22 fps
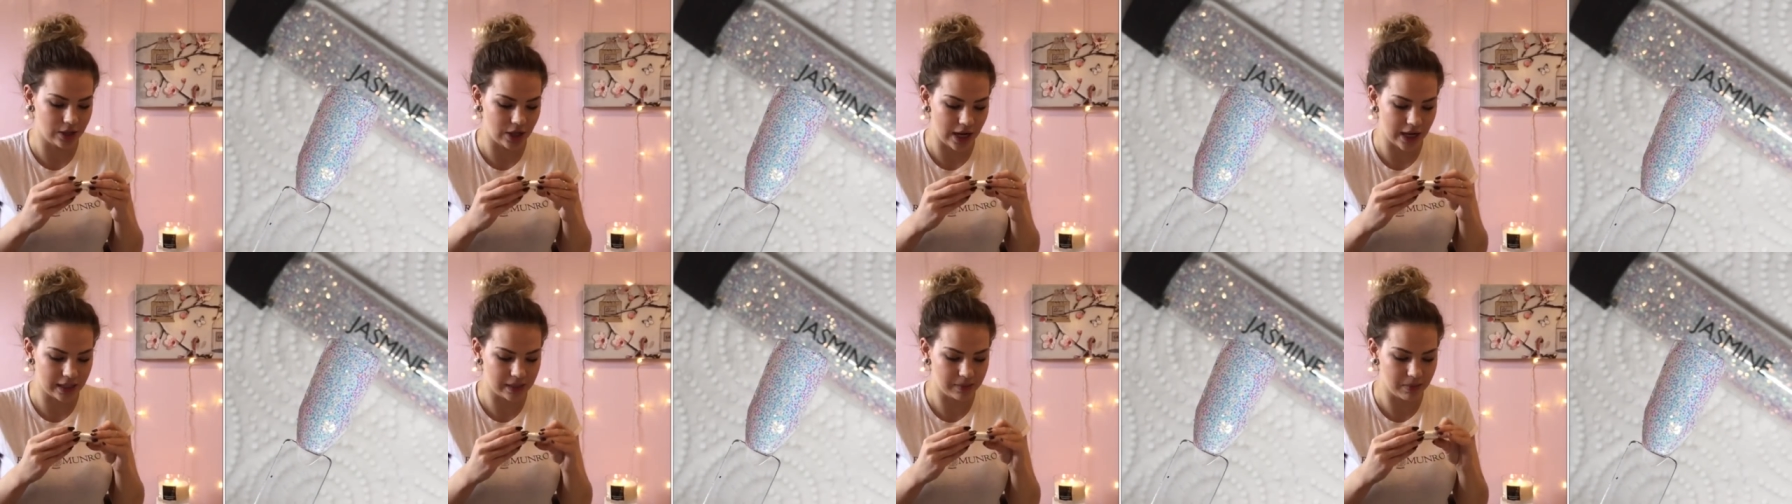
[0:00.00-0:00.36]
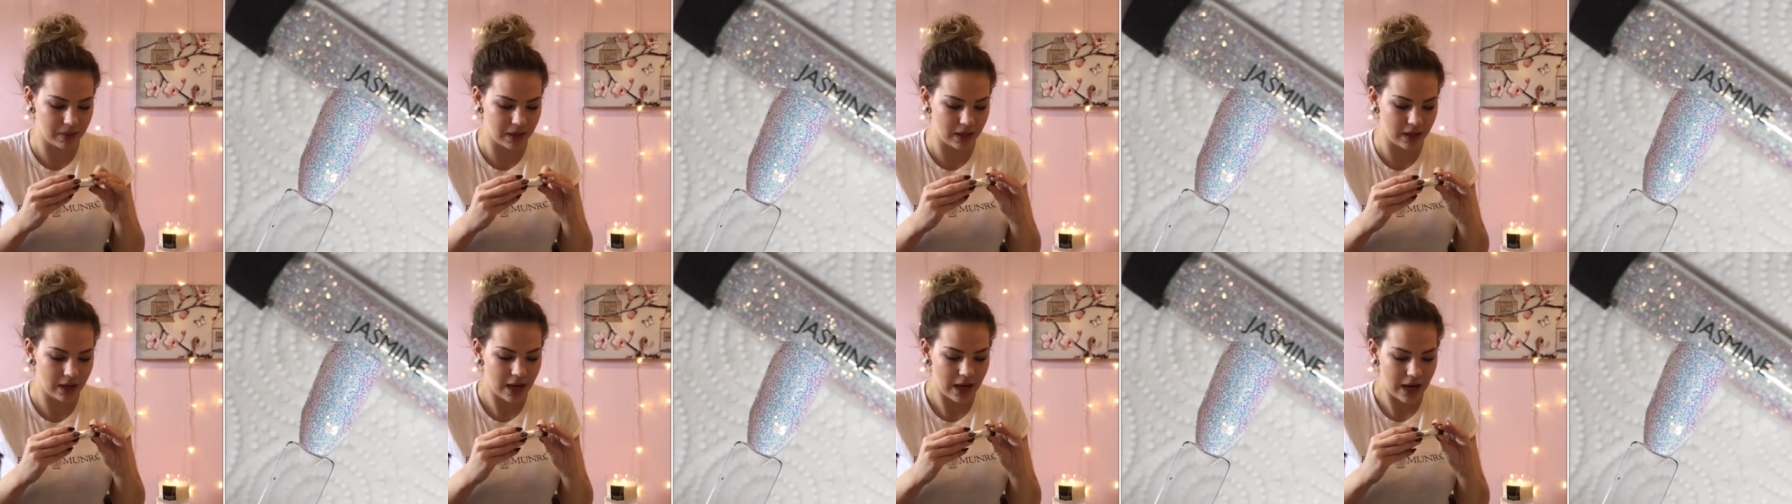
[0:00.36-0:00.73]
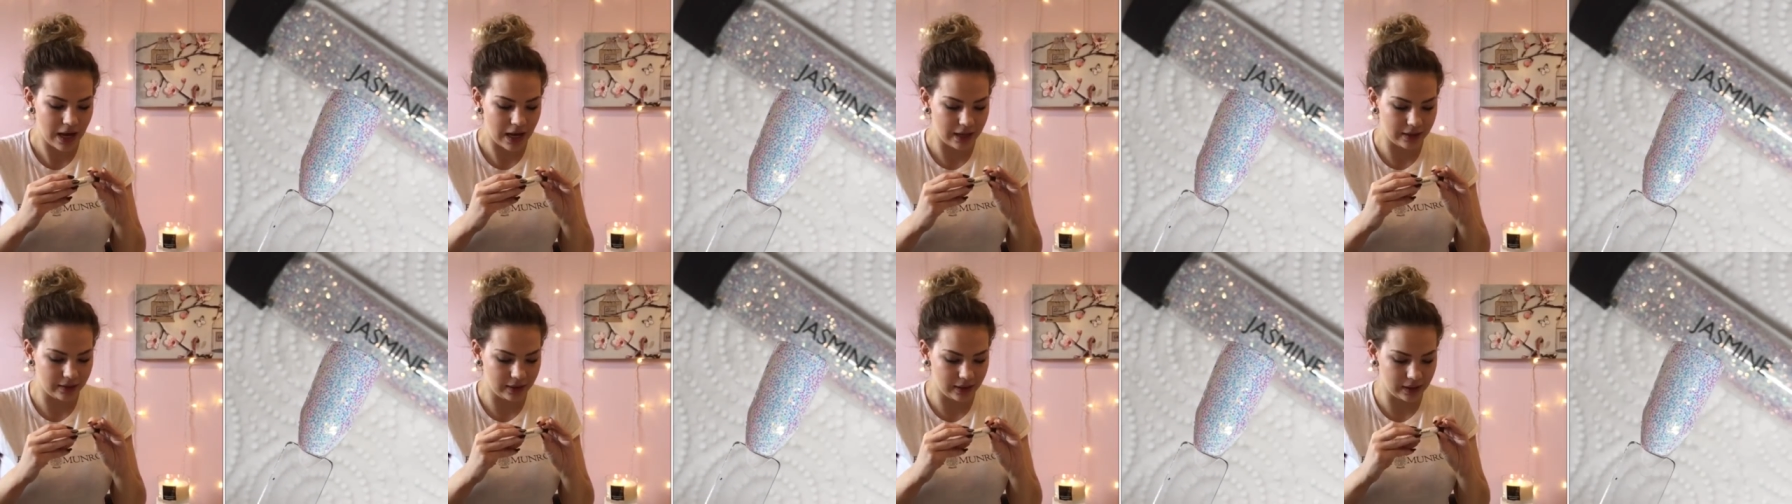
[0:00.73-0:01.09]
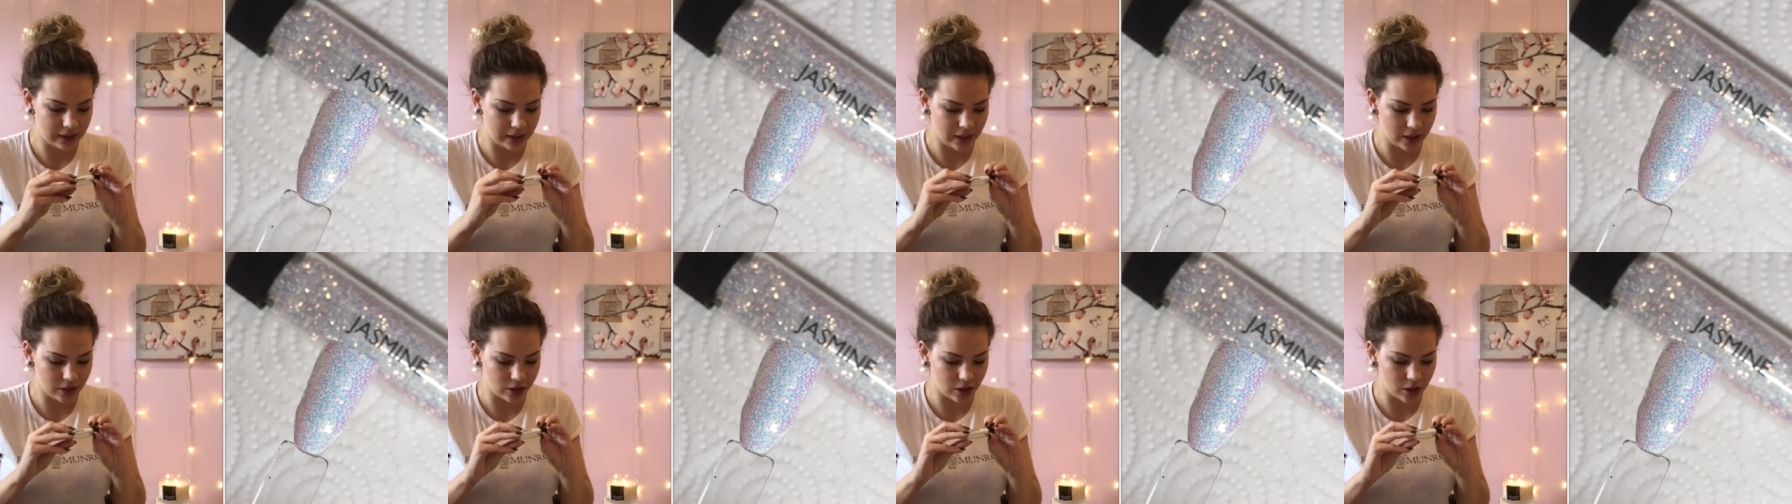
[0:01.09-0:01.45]
Jasmine and
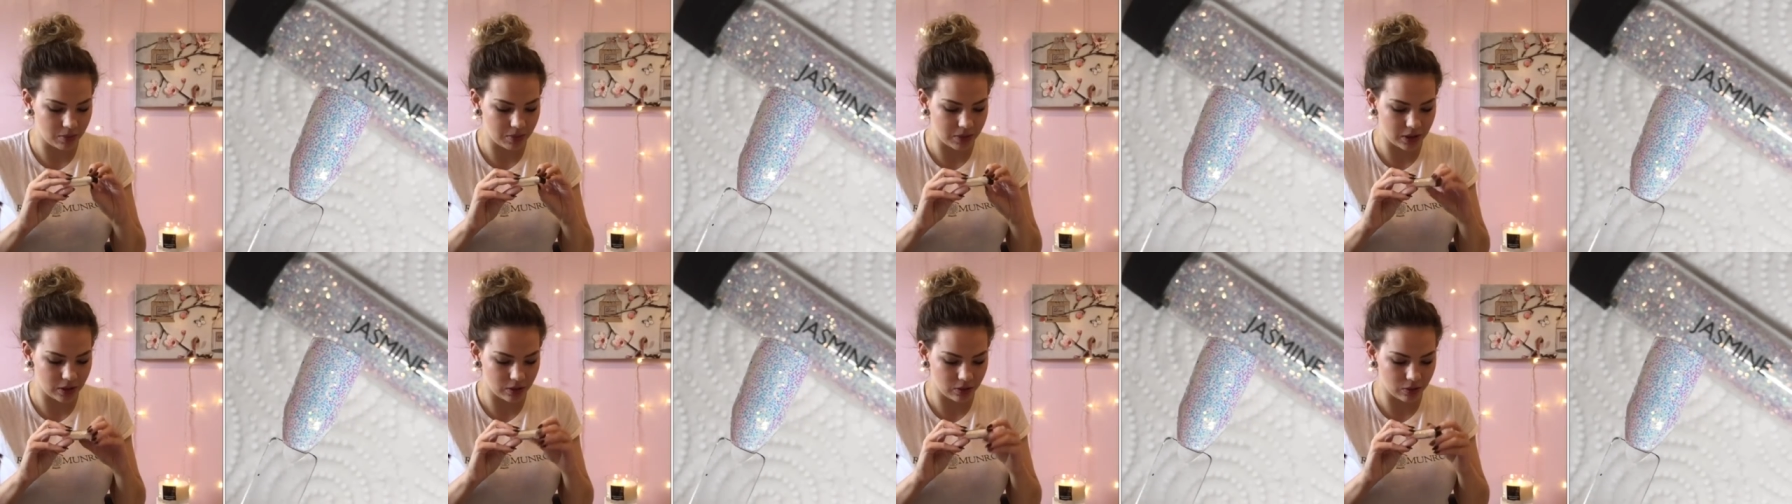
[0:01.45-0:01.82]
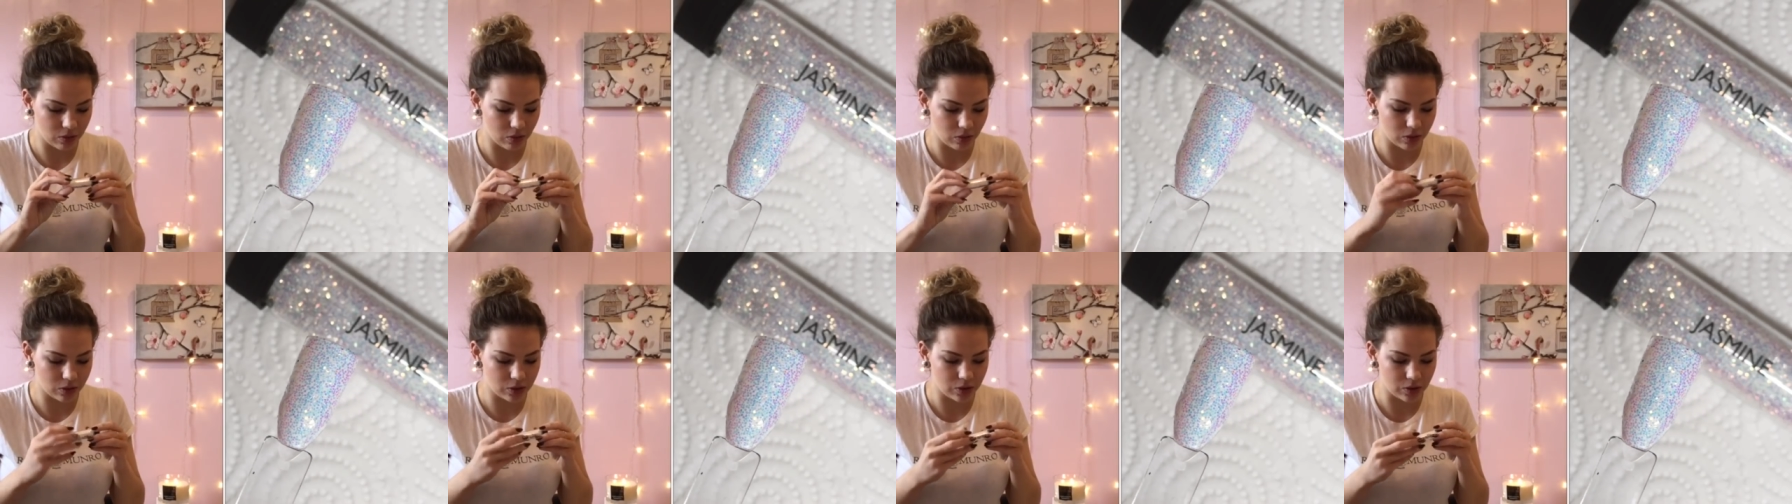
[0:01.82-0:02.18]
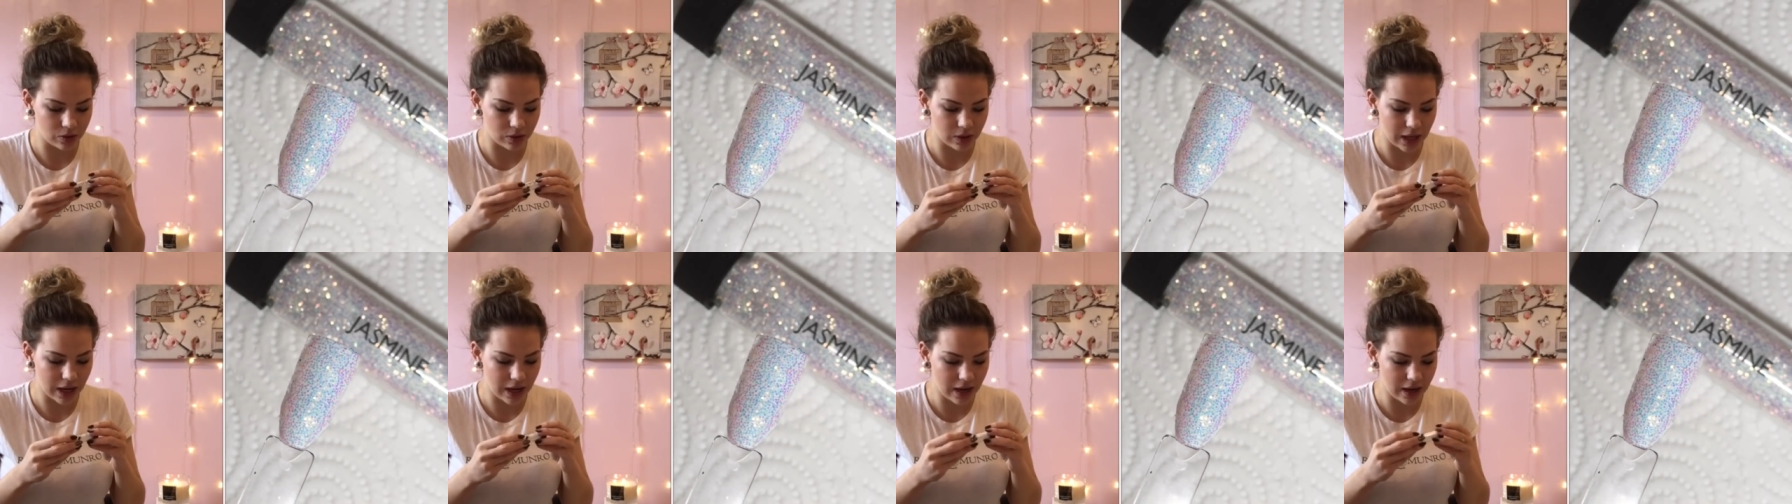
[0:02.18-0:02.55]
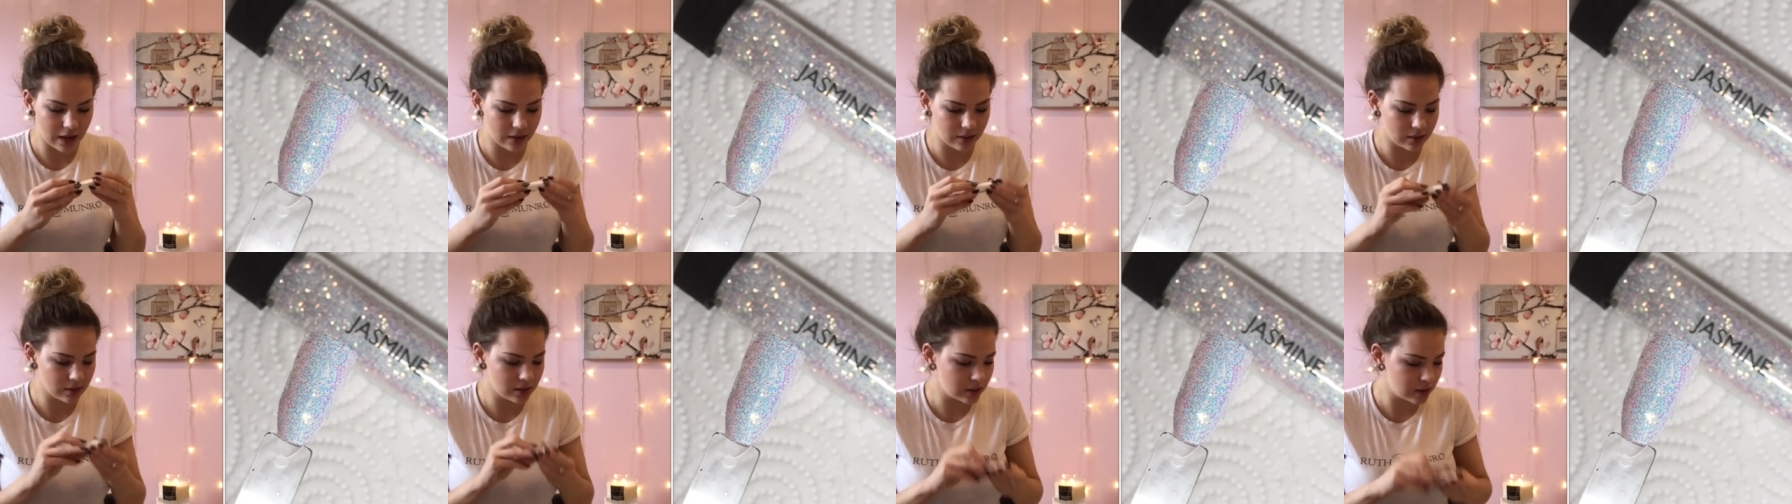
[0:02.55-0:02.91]
Lily are going to be your go-to
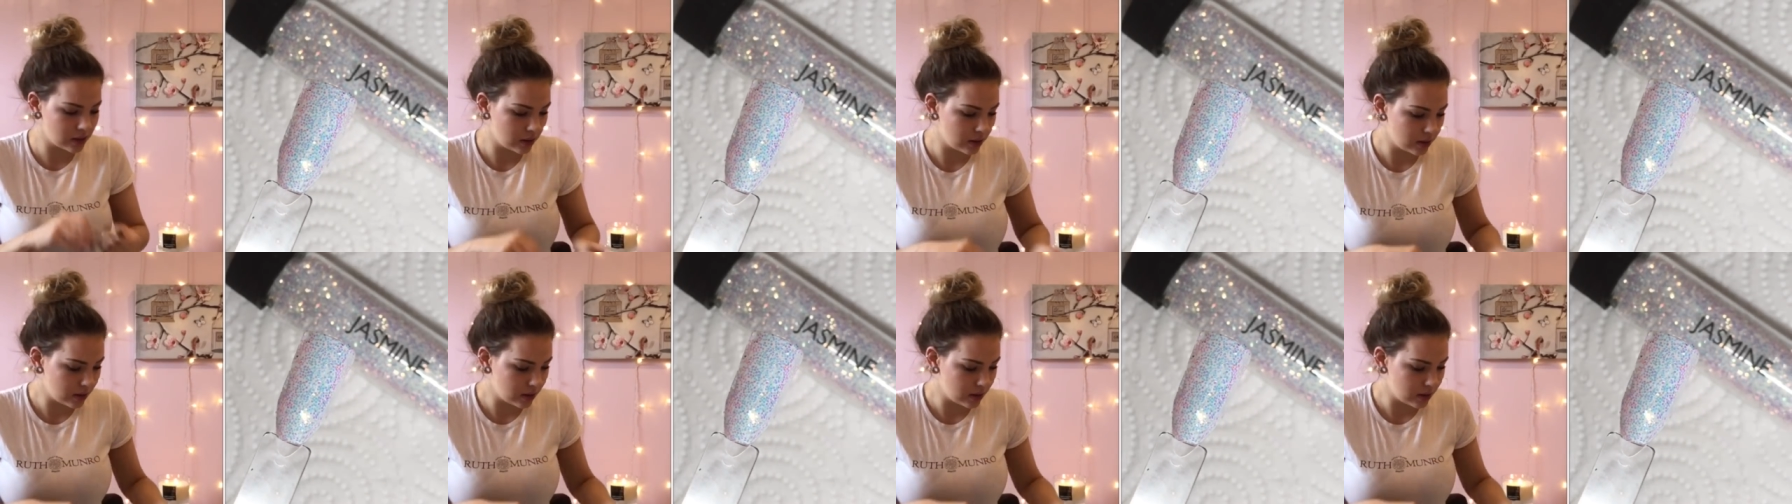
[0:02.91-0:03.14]
gals.